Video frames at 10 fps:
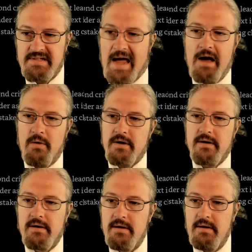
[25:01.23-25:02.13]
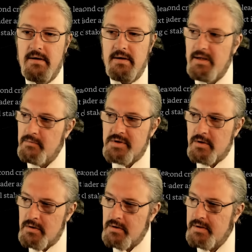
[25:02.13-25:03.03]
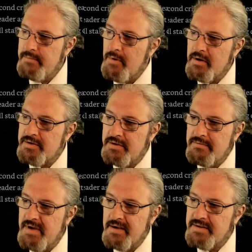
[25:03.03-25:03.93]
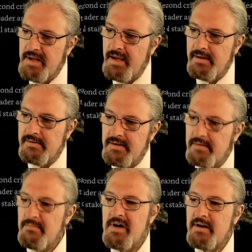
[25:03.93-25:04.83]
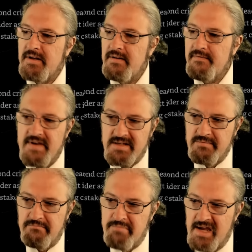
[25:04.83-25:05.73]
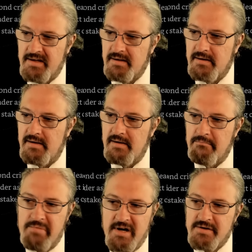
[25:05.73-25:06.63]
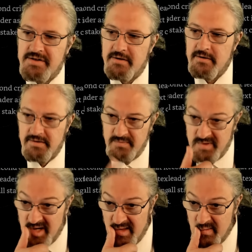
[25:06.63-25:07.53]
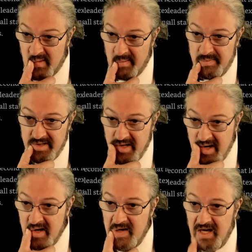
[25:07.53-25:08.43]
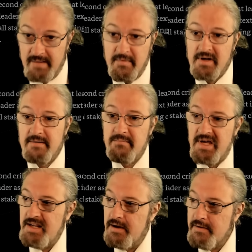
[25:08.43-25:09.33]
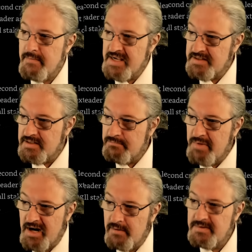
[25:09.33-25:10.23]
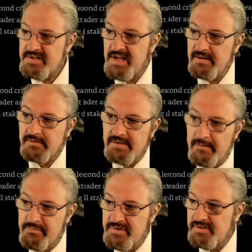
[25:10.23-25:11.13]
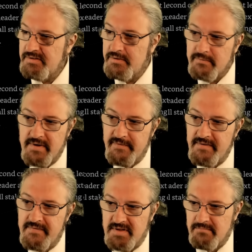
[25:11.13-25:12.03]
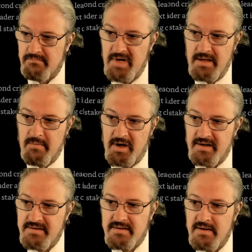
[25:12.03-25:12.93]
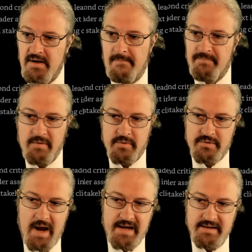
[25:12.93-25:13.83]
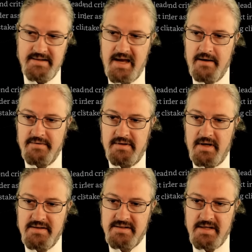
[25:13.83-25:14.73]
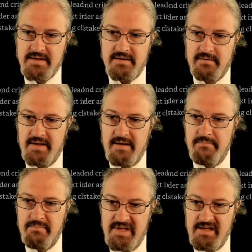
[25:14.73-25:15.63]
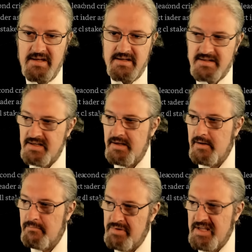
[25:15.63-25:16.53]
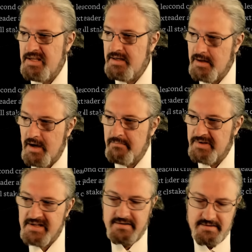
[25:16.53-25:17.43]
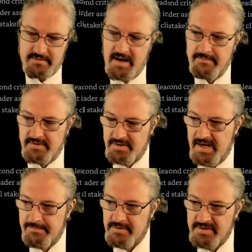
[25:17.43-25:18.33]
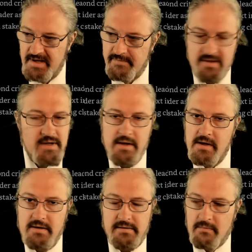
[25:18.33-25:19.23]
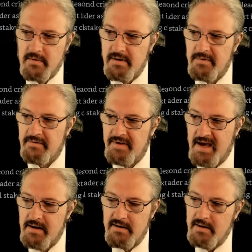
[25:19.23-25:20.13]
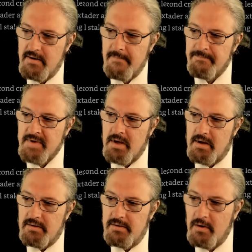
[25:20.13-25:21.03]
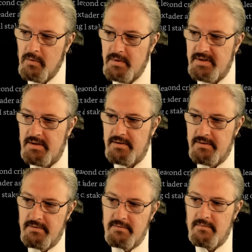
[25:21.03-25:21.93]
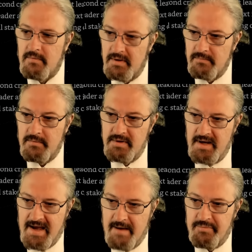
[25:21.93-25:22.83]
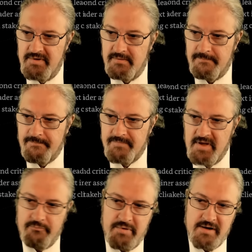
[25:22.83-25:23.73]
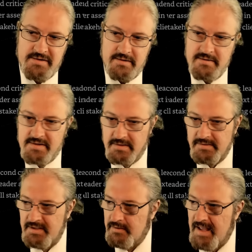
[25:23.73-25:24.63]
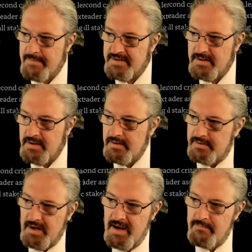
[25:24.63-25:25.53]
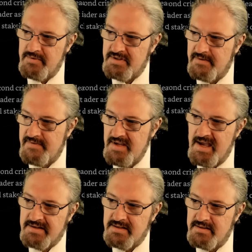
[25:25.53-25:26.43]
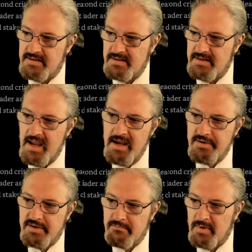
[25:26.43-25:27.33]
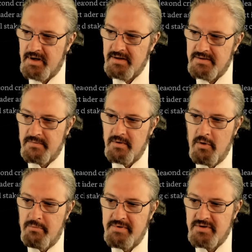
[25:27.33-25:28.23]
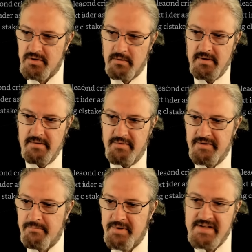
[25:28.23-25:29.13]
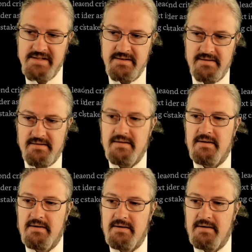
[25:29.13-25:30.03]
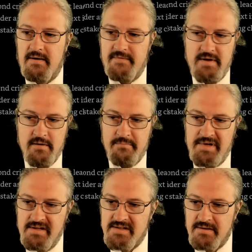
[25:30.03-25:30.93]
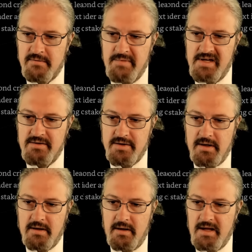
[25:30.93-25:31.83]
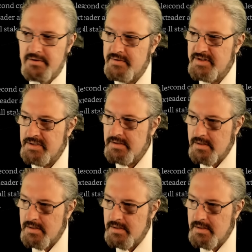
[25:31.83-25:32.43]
Tower. It was early March 2008, and the American Investment Bank, Bear Stearns, was on the ropes. Among many other messes, Bear was tangled up in the derivatives and money markets that were dragging down the nonsensical ABCP complex described in Chapter 7. Don't worry about that. No one knew what would happen if Bear Stearns suddenly collapsed. Time was of the essence as Asian markets would open shortly, but the president of the European Central Bank, Jean-Claude Trichet,